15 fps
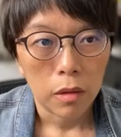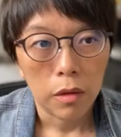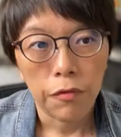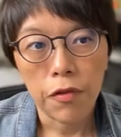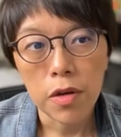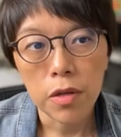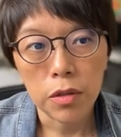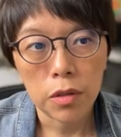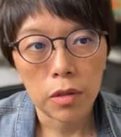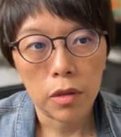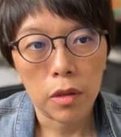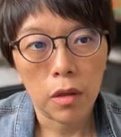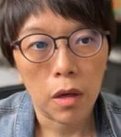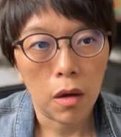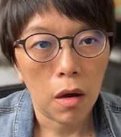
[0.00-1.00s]
The first
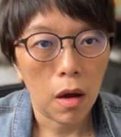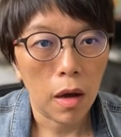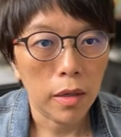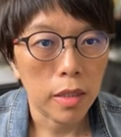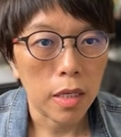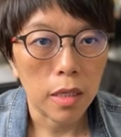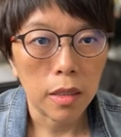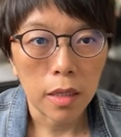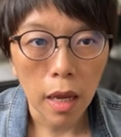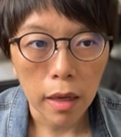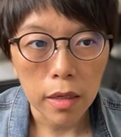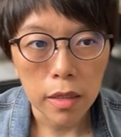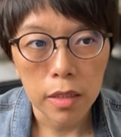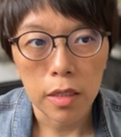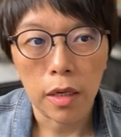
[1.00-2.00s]
Hang Seng
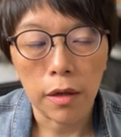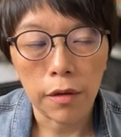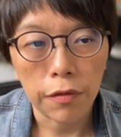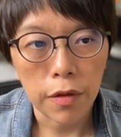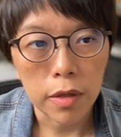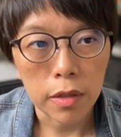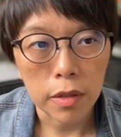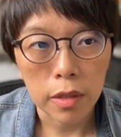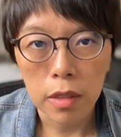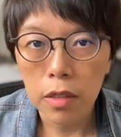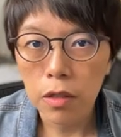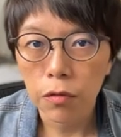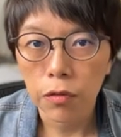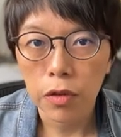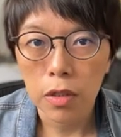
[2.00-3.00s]
Tech E T F is
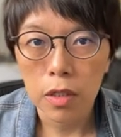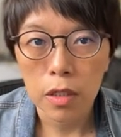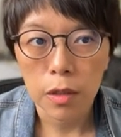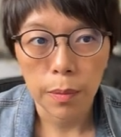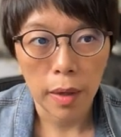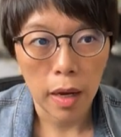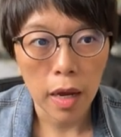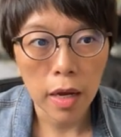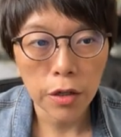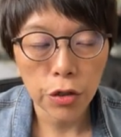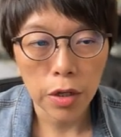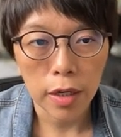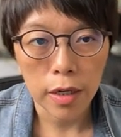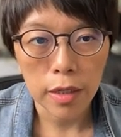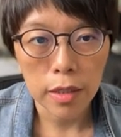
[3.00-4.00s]
this, which is by
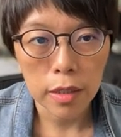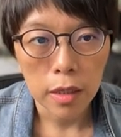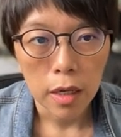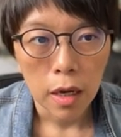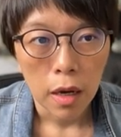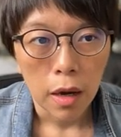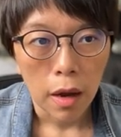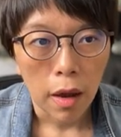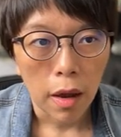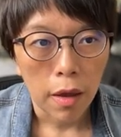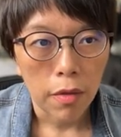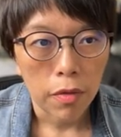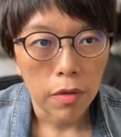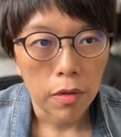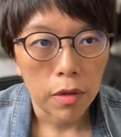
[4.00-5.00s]
iShares,
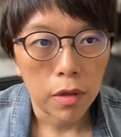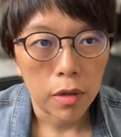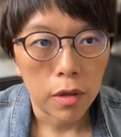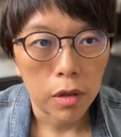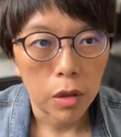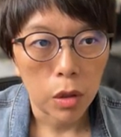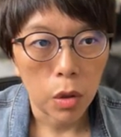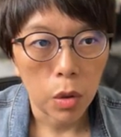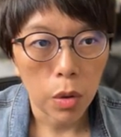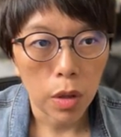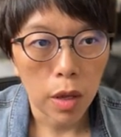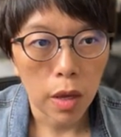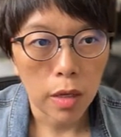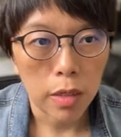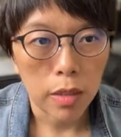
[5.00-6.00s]
and the code
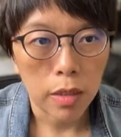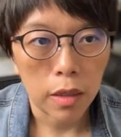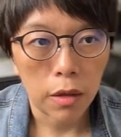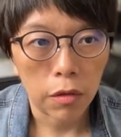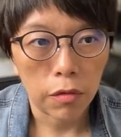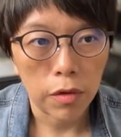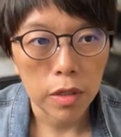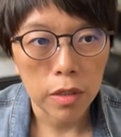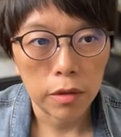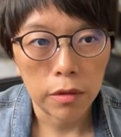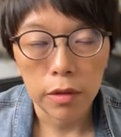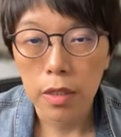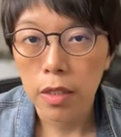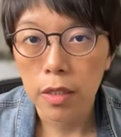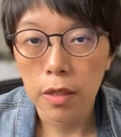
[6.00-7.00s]
is uh, three
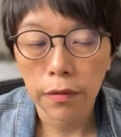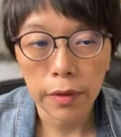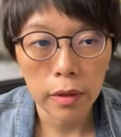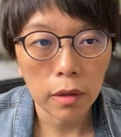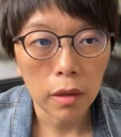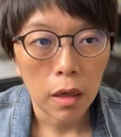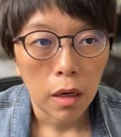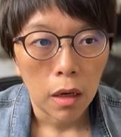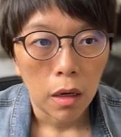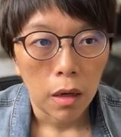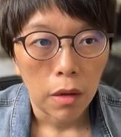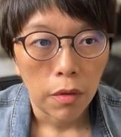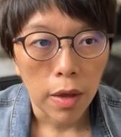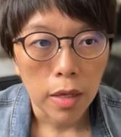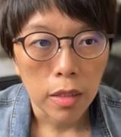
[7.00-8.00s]
zero six seven.
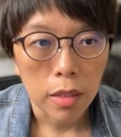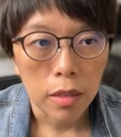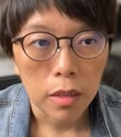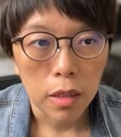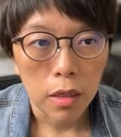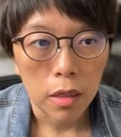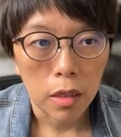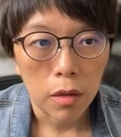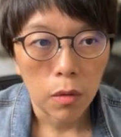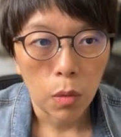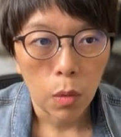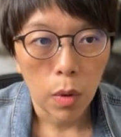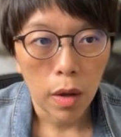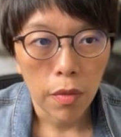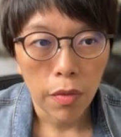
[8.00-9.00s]
That's the
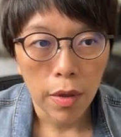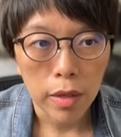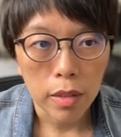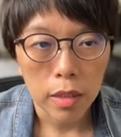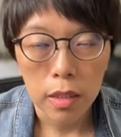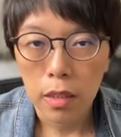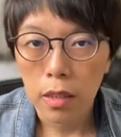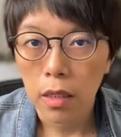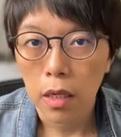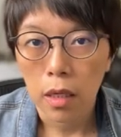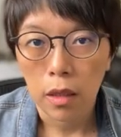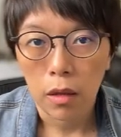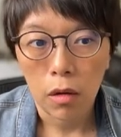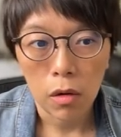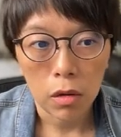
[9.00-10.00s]
one that's listed
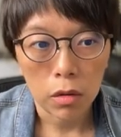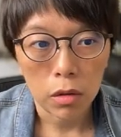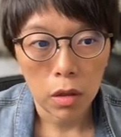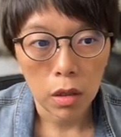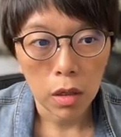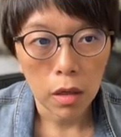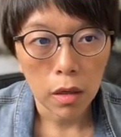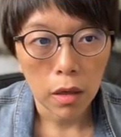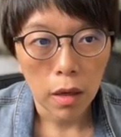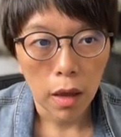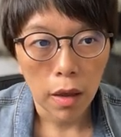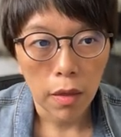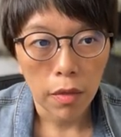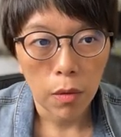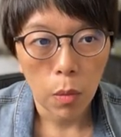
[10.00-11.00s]
in Hong Kong dollar,
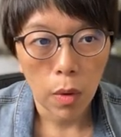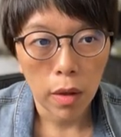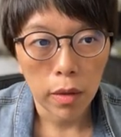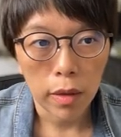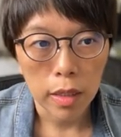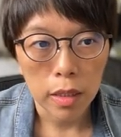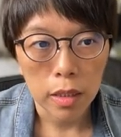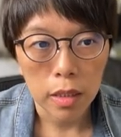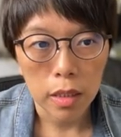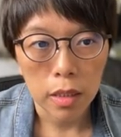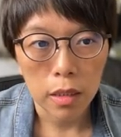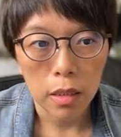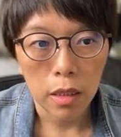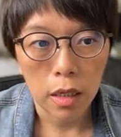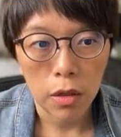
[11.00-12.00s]
and the one that's
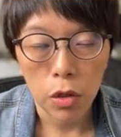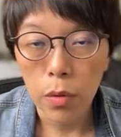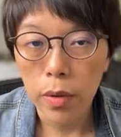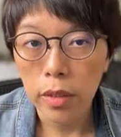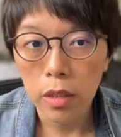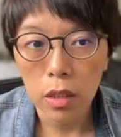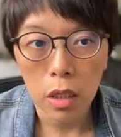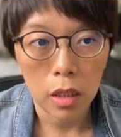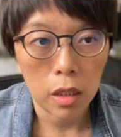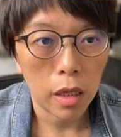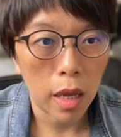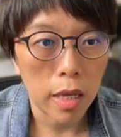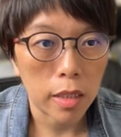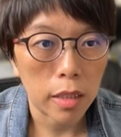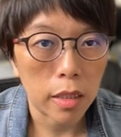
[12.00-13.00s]
listed in U S dollar
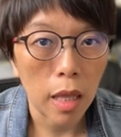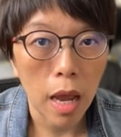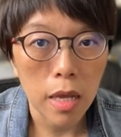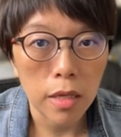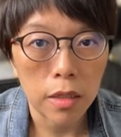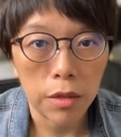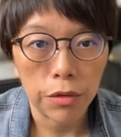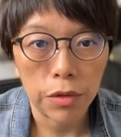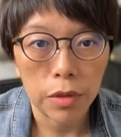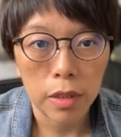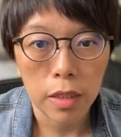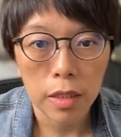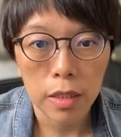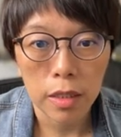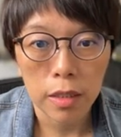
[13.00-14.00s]
is nine zero
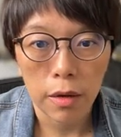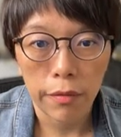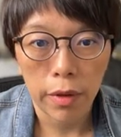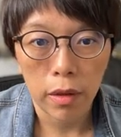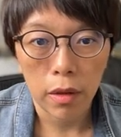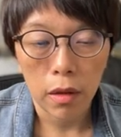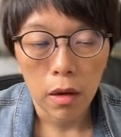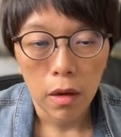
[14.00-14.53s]
six seven.